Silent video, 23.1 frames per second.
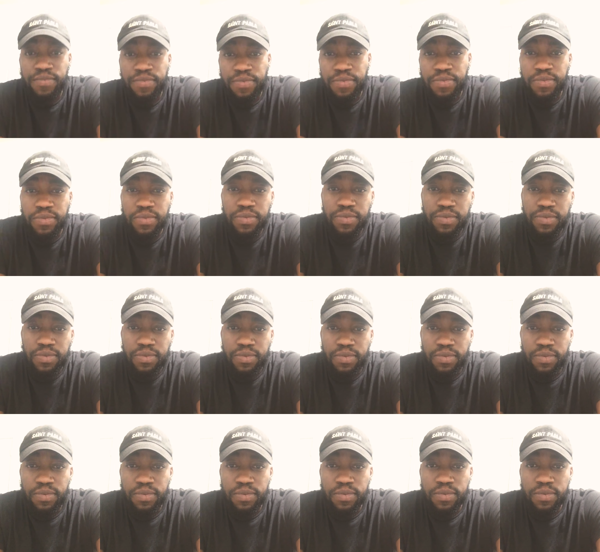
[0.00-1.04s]

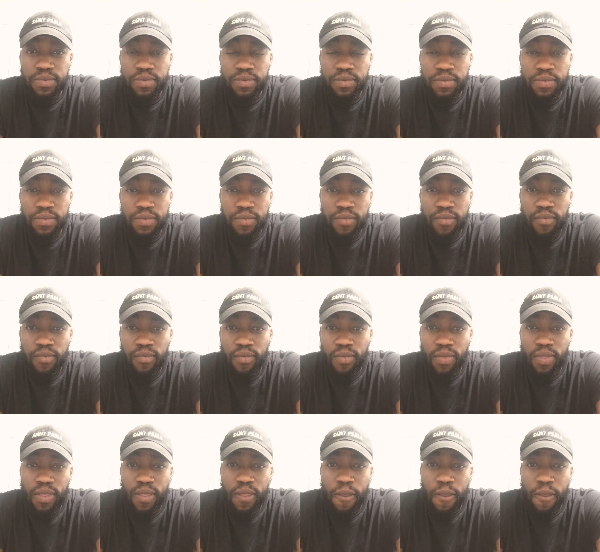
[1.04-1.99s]
(silence)